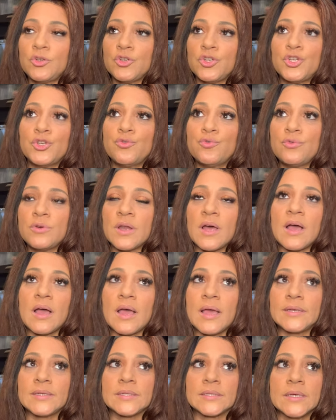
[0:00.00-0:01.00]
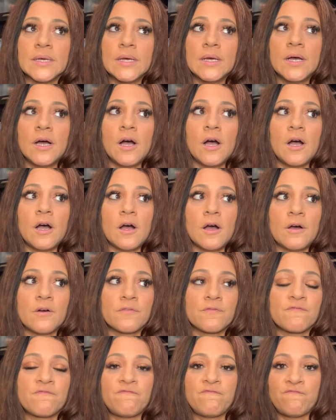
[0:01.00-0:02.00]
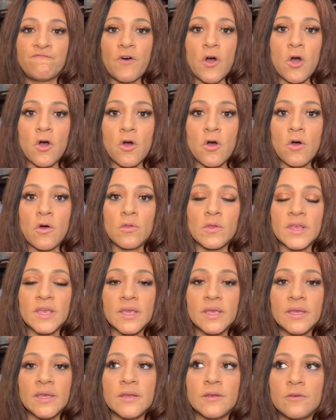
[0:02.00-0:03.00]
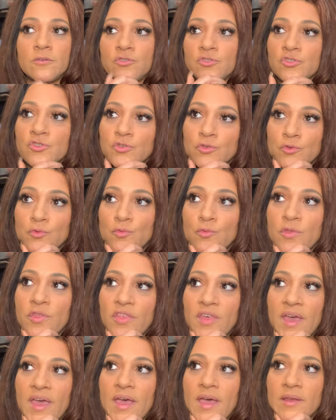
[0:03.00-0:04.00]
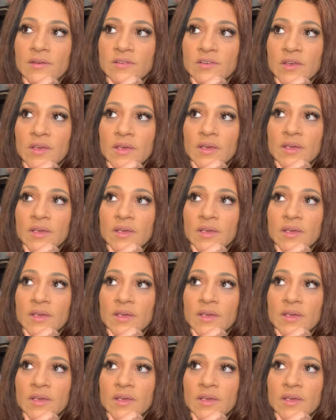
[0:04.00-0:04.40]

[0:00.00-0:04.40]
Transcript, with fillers: Do not uh, fall into that